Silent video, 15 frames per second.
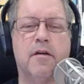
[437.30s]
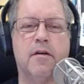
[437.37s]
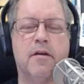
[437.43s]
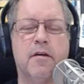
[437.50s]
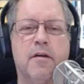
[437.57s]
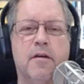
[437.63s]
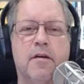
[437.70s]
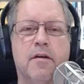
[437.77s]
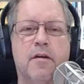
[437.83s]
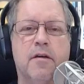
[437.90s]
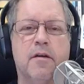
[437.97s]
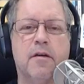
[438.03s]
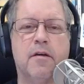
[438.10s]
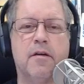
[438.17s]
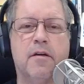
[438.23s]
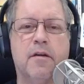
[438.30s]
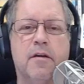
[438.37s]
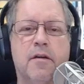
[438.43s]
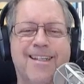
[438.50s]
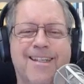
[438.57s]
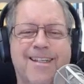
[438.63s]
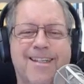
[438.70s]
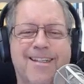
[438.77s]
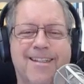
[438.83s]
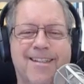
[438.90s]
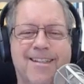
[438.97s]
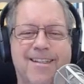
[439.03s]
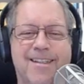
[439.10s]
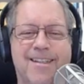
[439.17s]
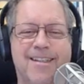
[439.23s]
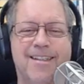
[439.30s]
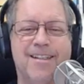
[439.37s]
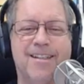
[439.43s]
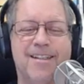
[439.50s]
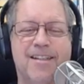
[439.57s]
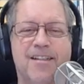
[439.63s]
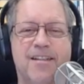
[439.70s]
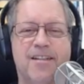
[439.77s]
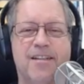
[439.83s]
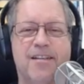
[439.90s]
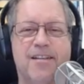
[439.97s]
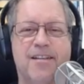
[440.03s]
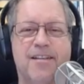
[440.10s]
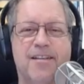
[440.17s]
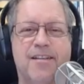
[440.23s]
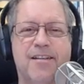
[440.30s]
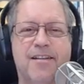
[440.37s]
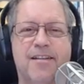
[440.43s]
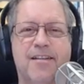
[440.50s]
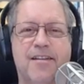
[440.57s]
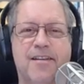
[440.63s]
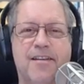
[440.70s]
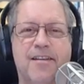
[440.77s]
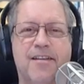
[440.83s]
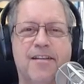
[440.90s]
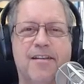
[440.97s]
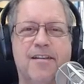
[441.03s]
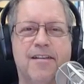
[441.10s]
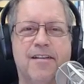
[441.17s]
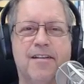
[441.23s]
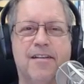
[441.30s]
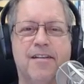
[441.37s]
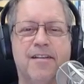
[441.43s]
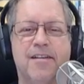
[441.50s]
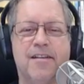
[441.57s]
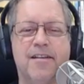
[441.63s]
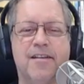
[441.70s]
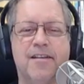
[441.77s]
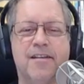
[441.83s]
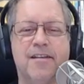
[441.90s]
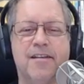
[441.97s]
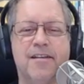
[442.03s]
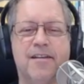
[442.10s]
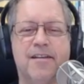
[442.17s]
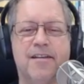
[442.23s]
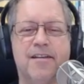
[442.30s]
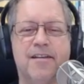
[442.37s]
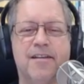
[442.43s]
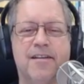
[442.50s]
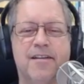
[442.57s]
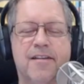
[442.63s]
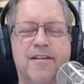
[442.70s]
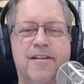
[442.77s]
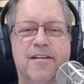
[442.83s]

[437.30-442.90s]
No words are spoken by the person on screen.